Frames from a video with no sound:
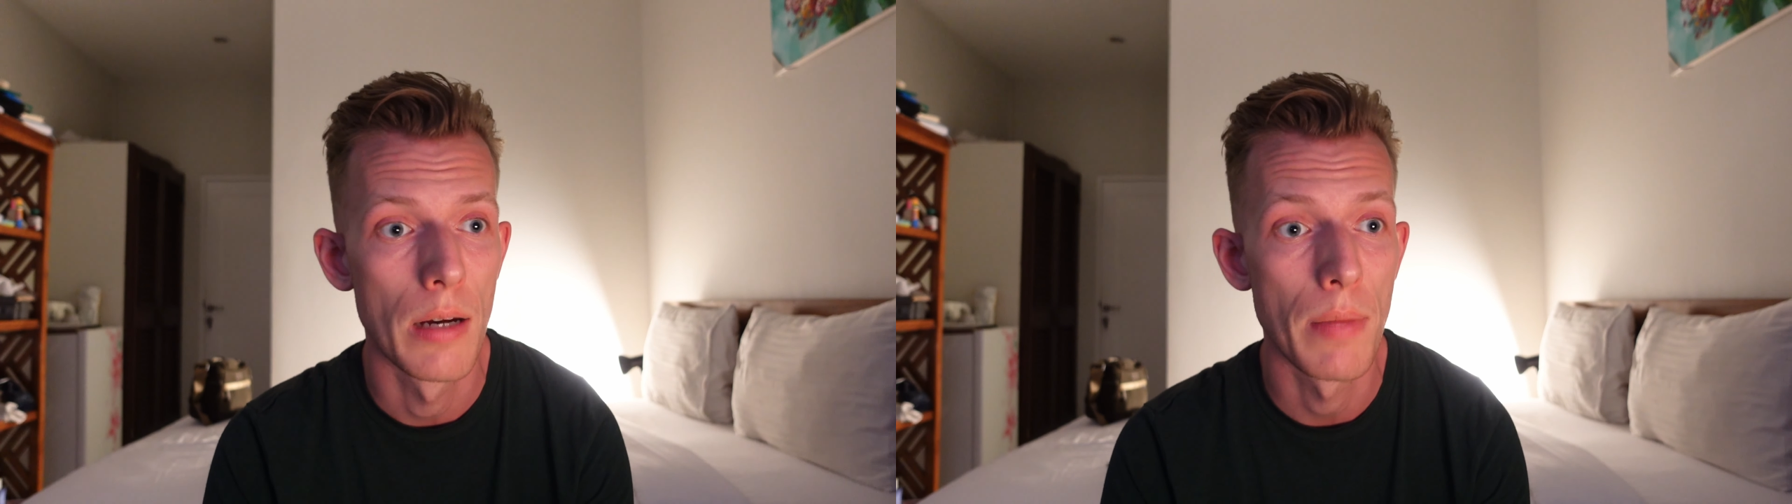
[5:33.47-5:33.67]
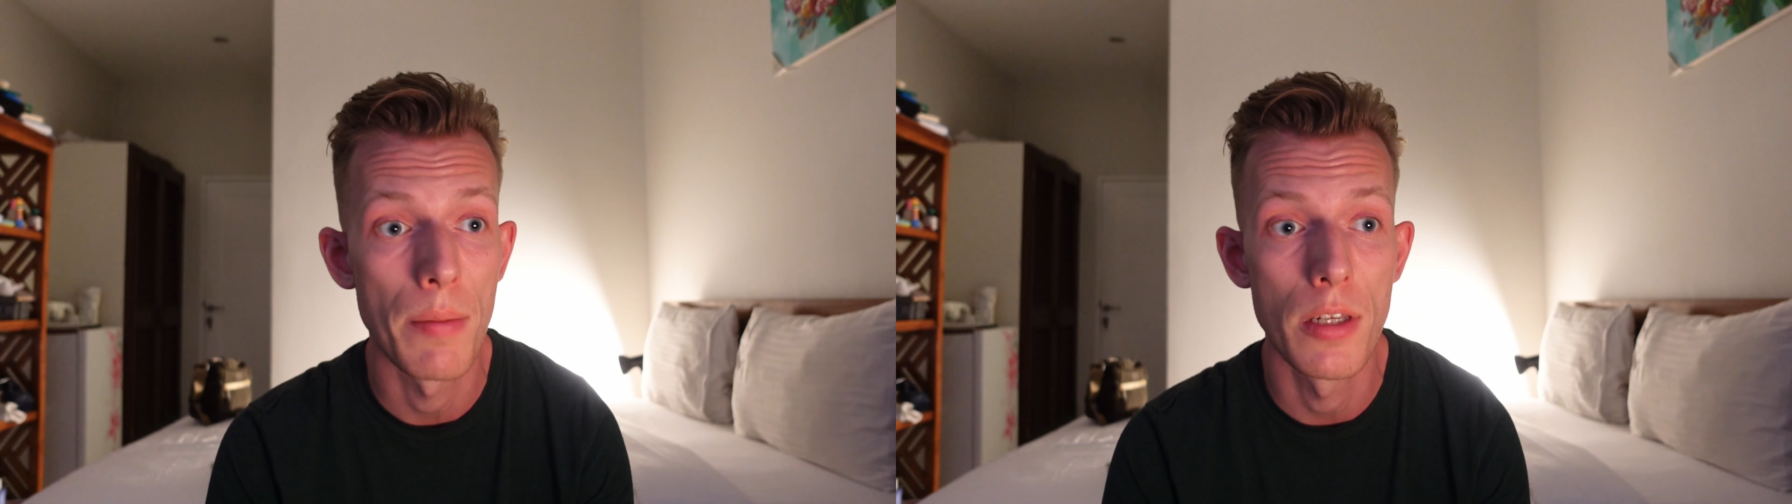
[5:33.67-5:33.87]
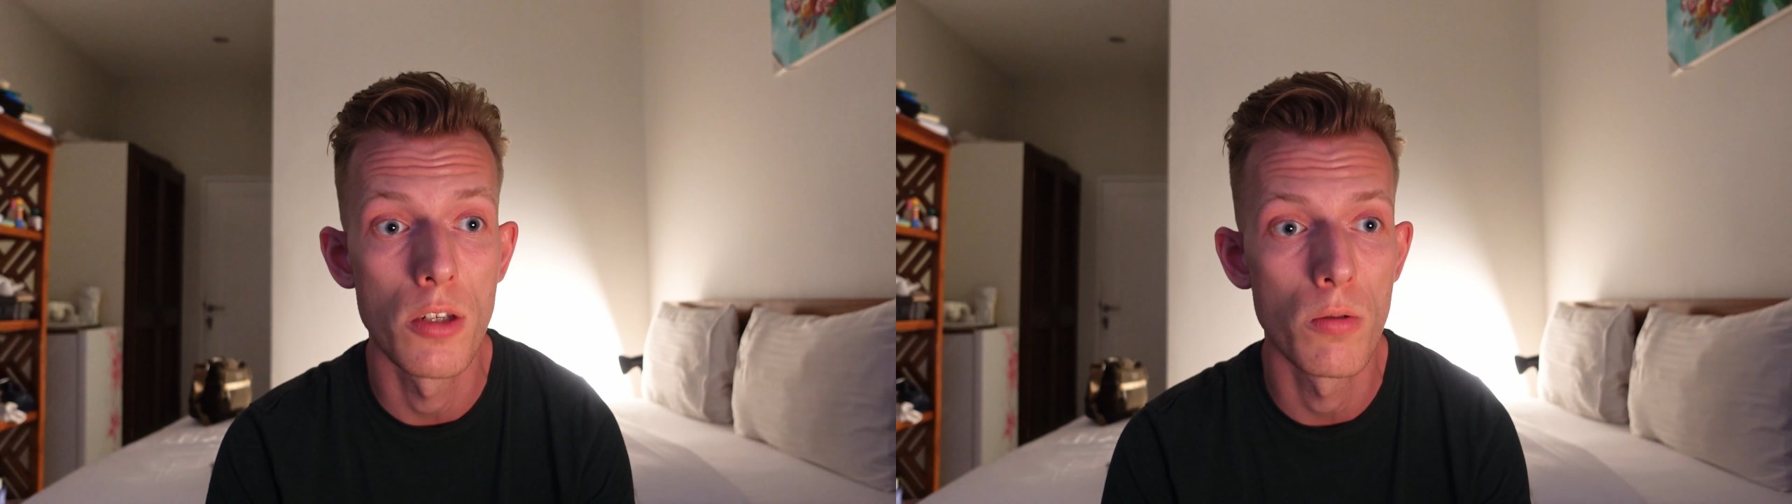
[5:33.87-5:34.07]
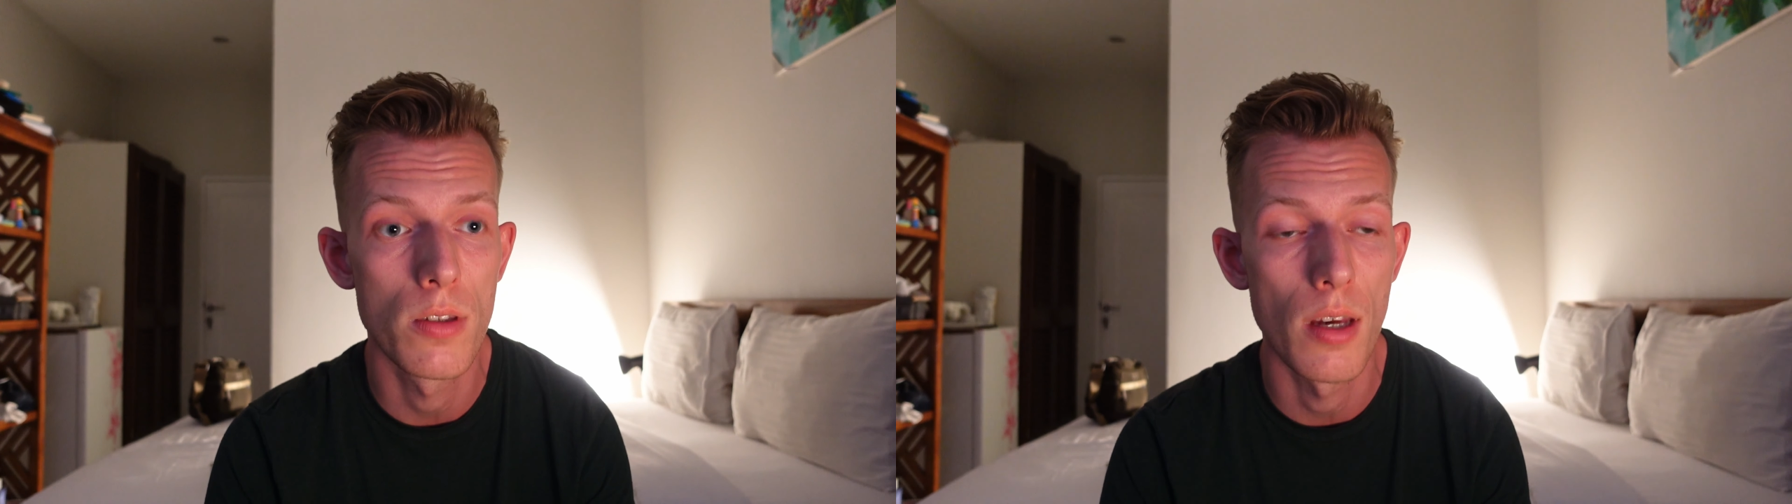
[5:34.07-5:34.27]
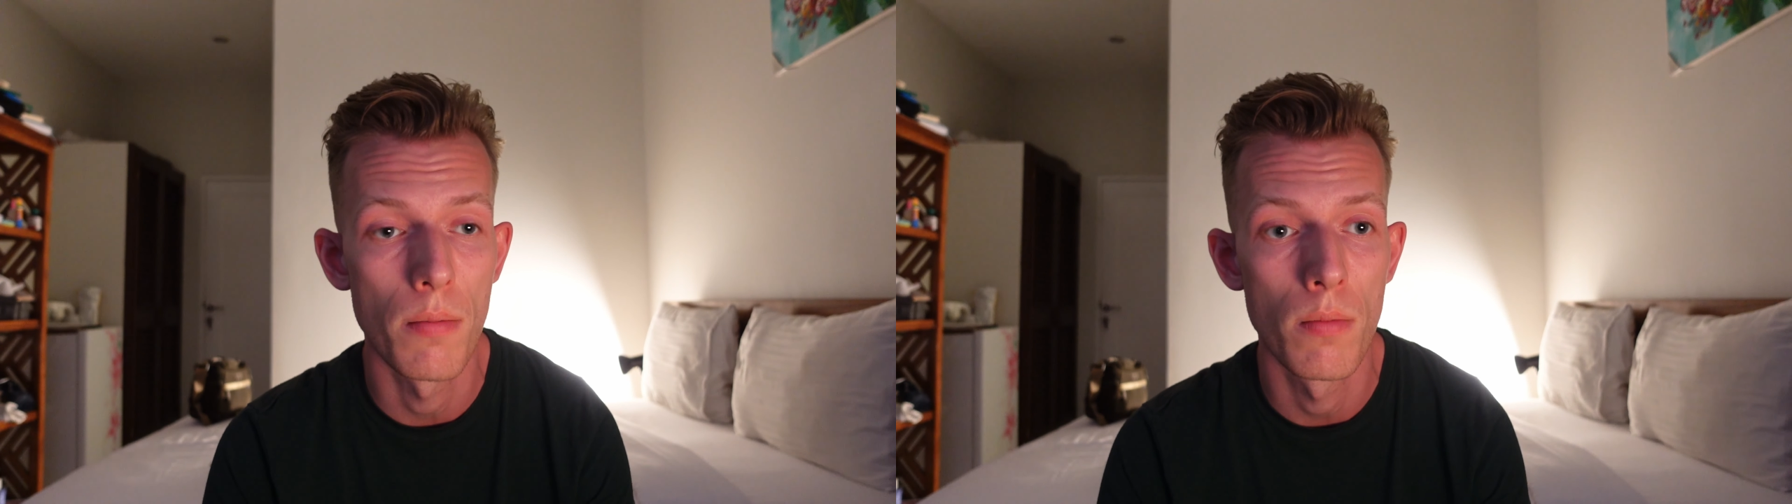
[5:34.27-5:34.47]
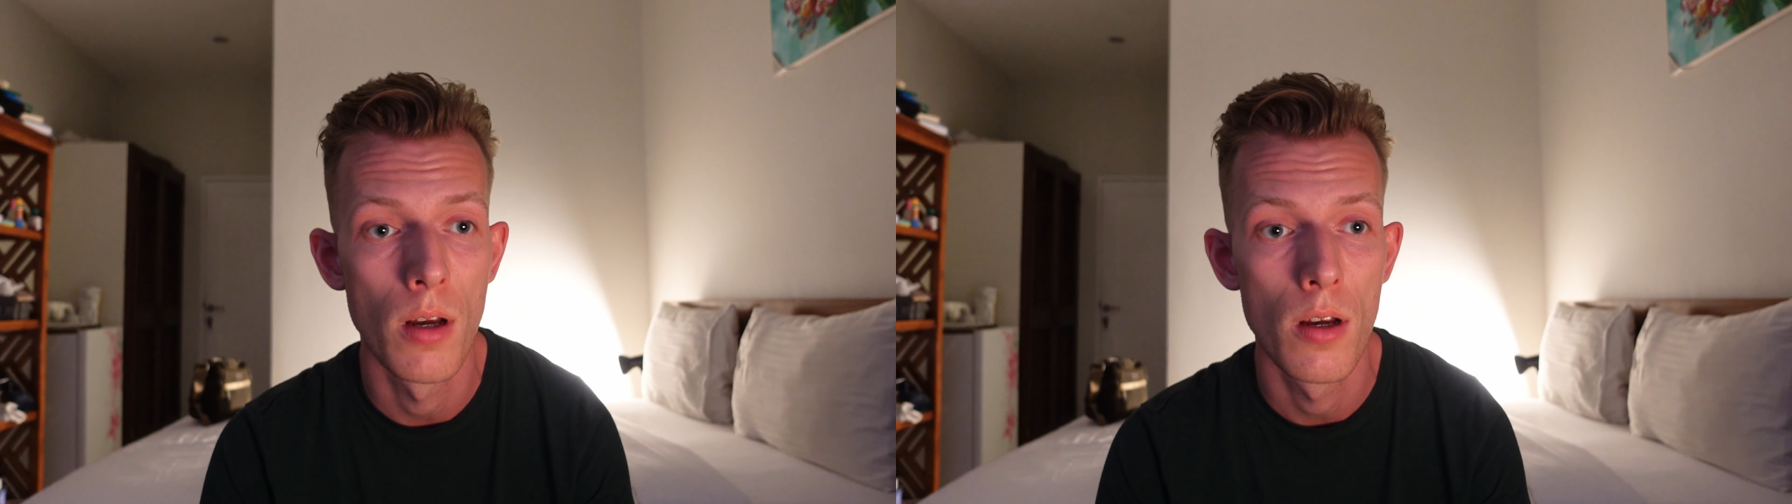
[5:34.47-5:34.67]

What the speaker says: maybe do some